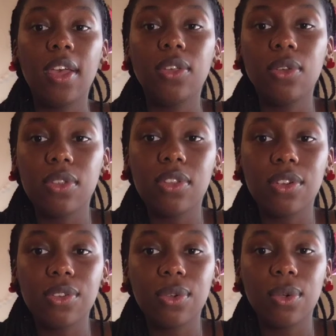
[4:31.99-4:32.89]
Using
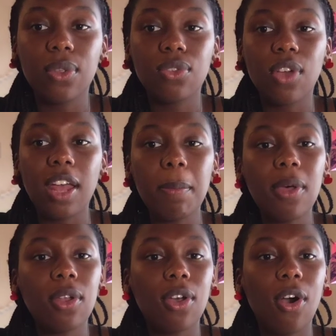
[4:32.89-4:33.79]
your tools, try to
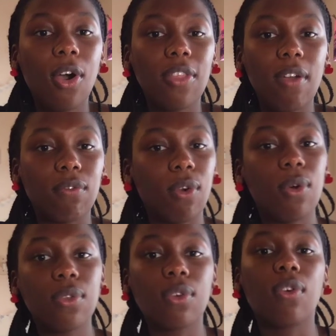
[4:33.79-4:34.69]
build a car that
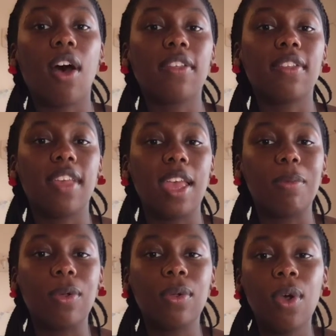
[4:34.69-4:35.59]
rolls across the
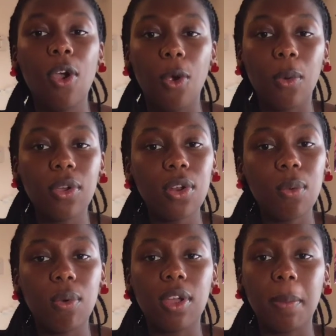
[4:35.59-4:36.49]
table. We're gonna
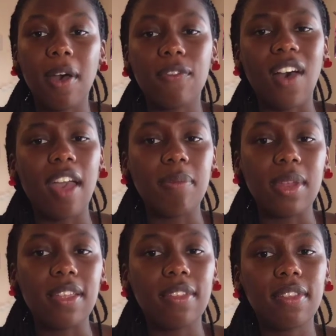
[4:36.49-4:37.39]
work about 5
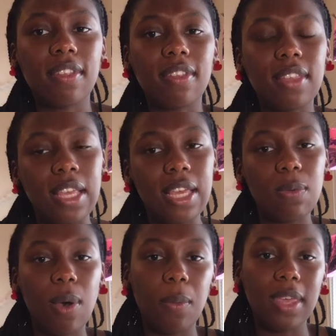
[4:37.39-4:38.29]
minutes to see
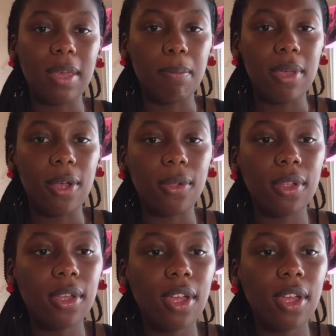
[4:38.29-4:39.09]
what we can build.